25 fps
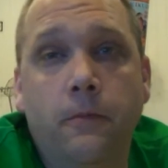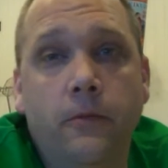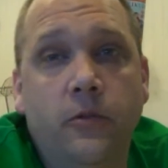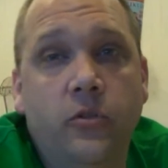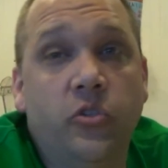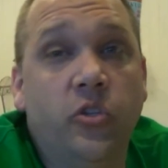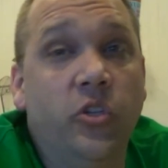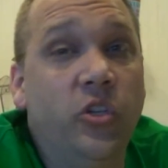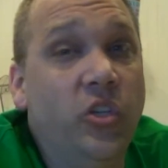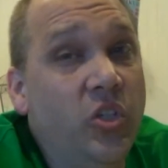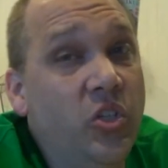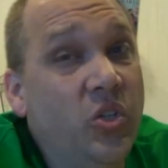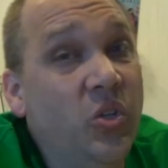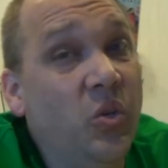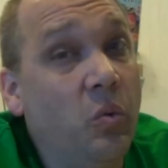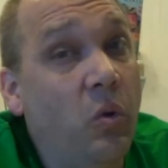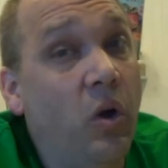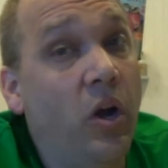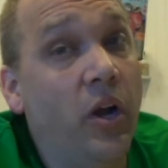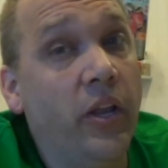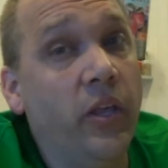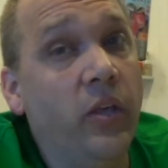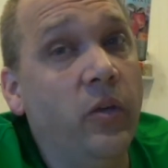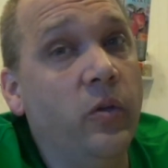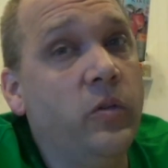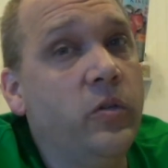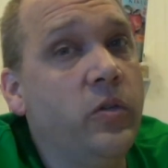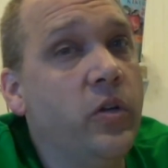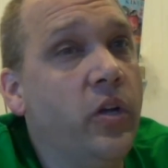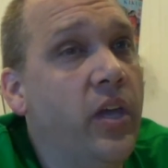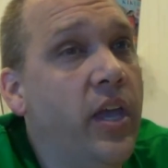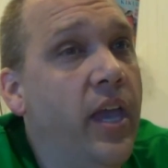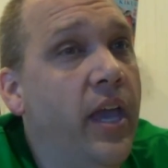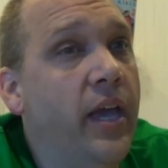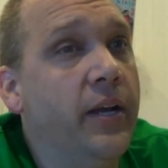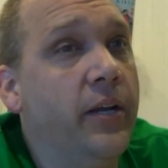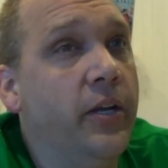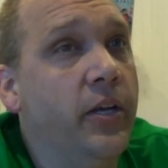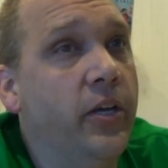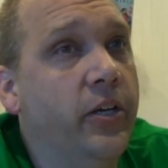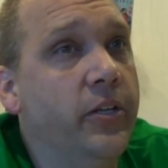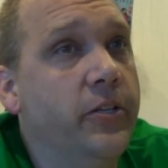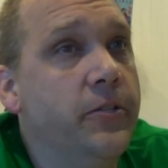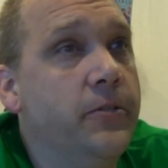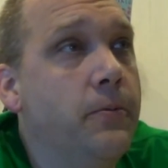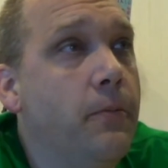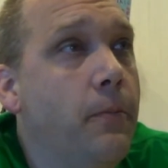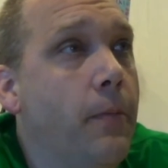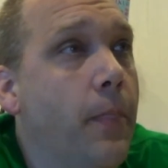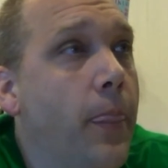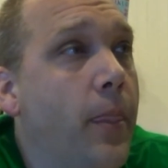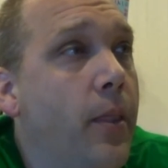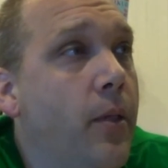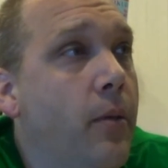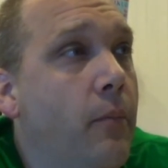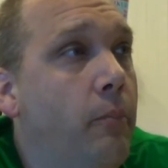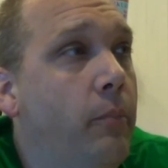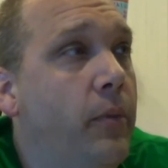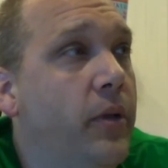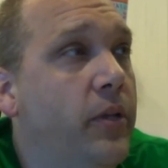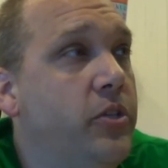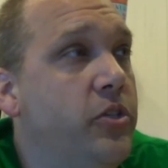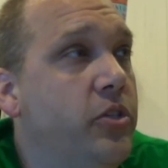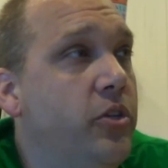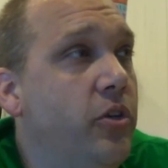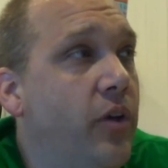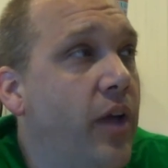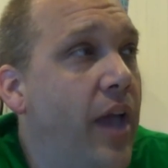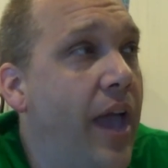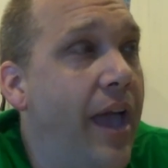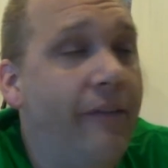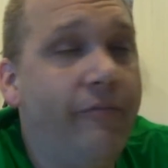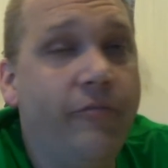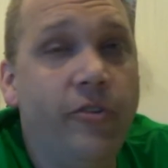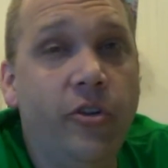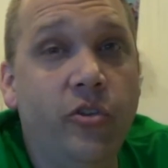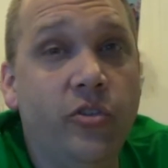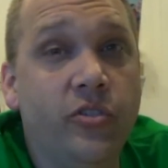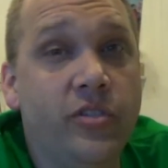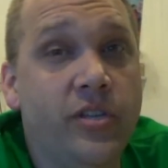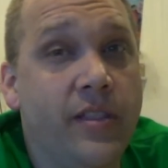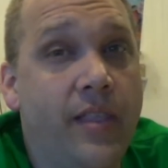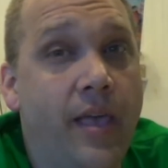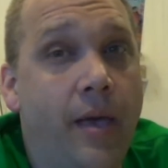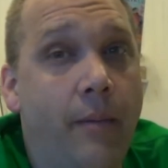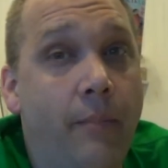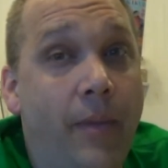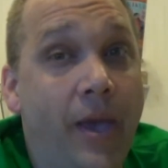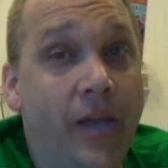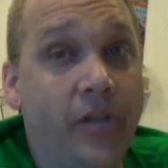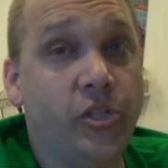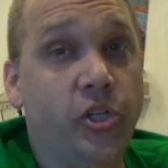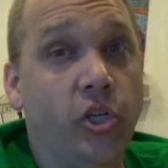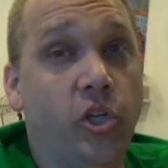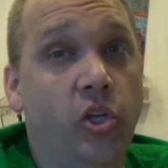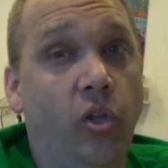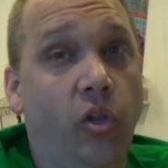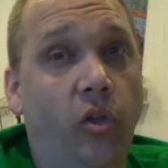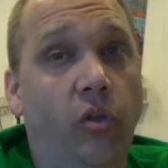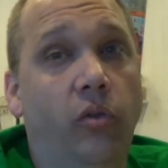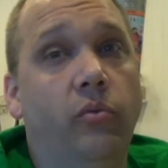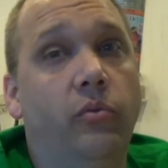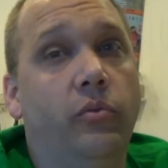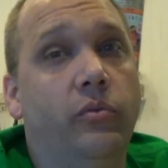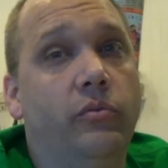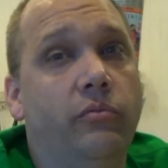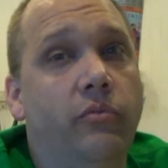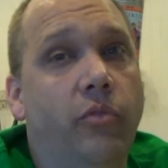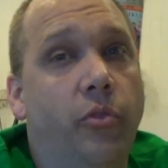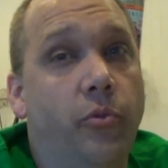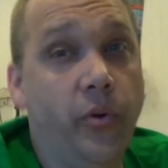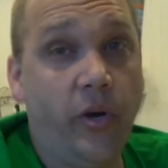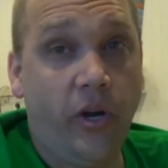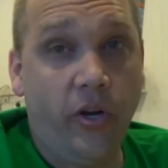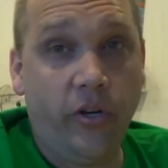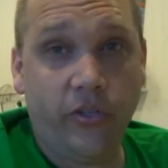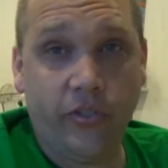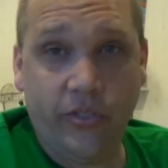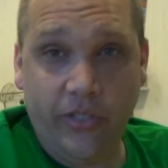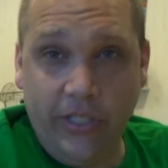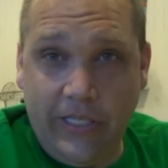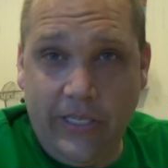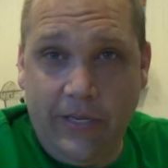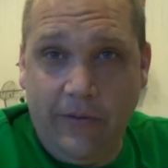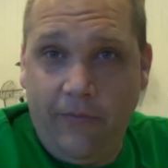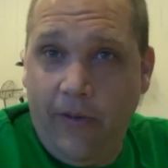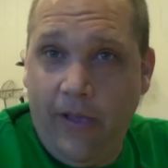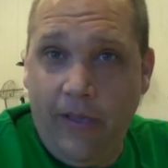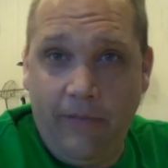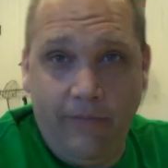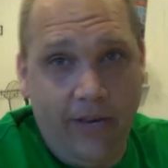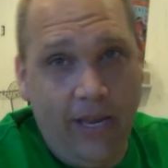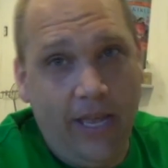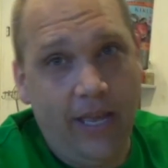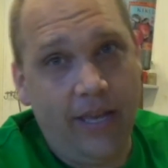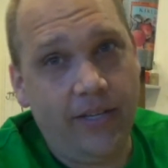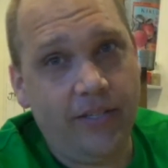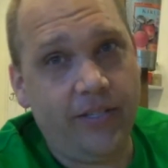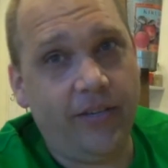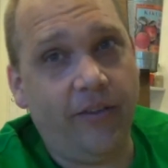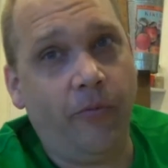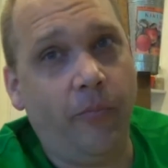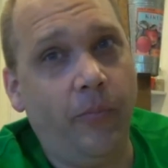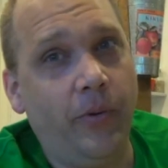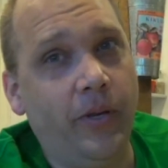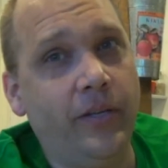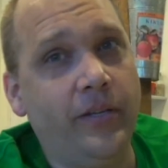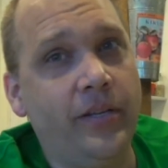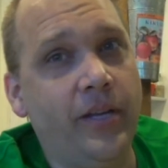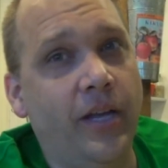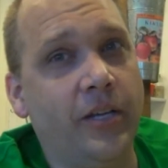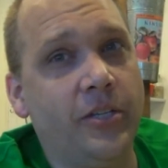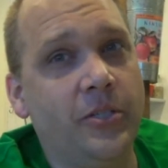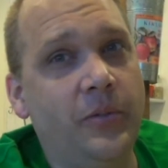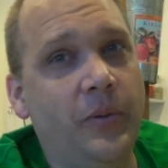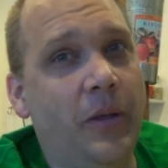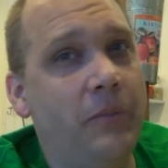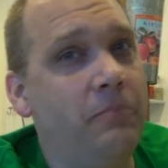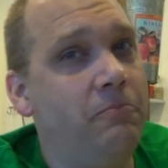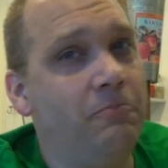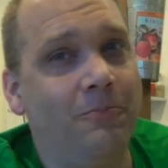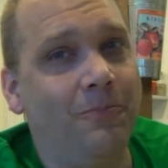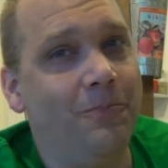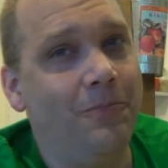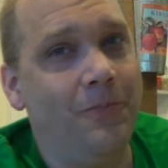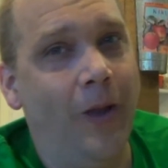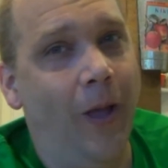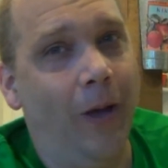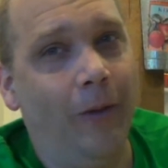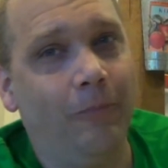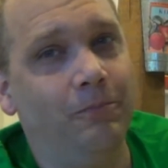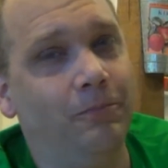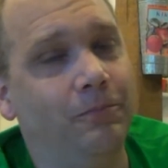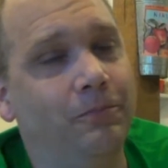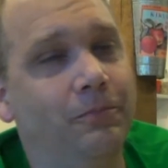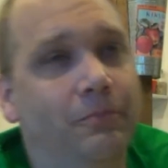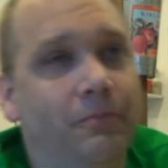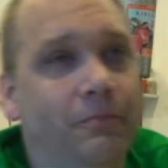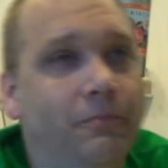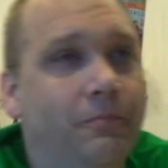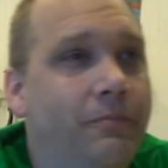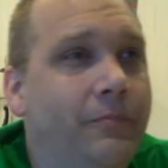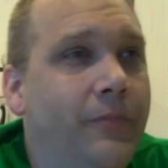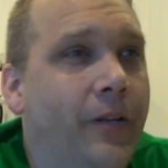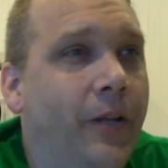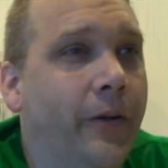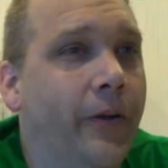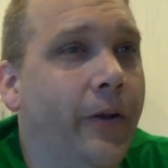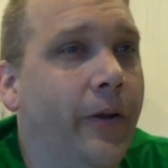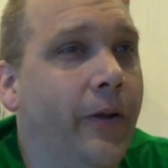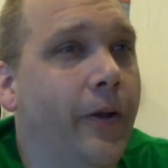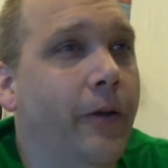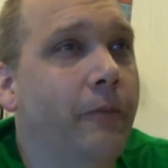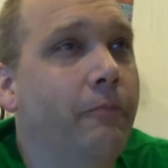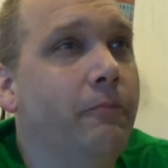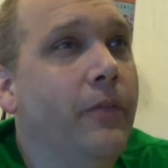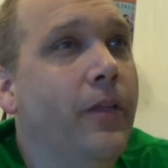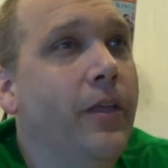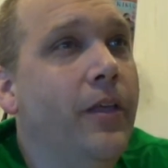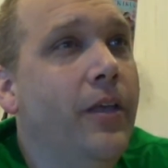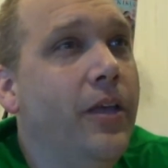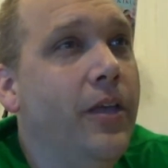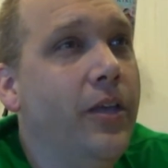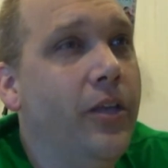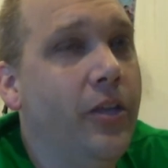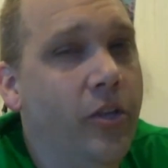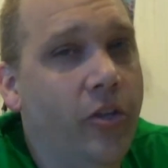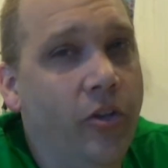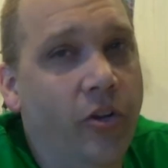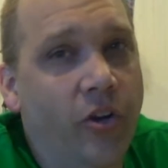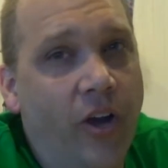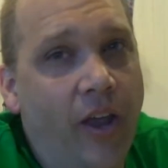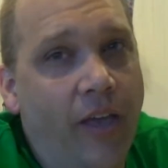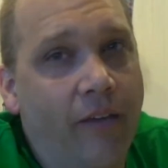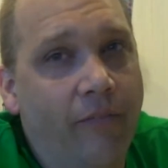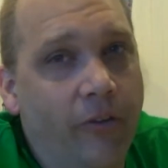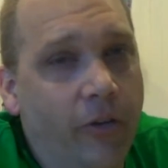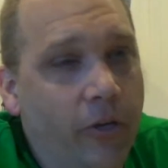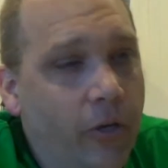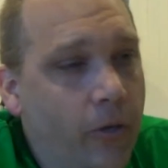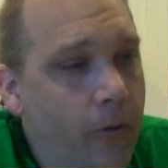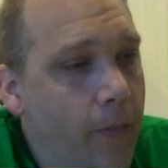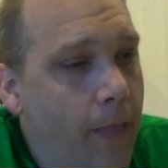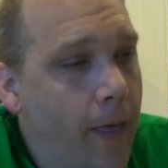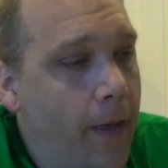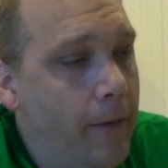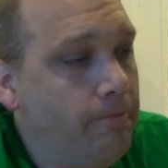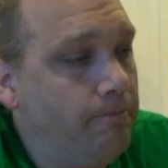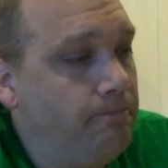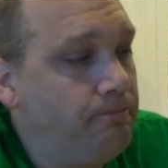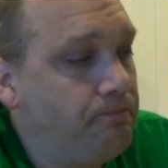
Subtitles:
So you do want to use your canned goods. But do you have to use in that magical 365 days everybody talks about? No. You don't have to do that.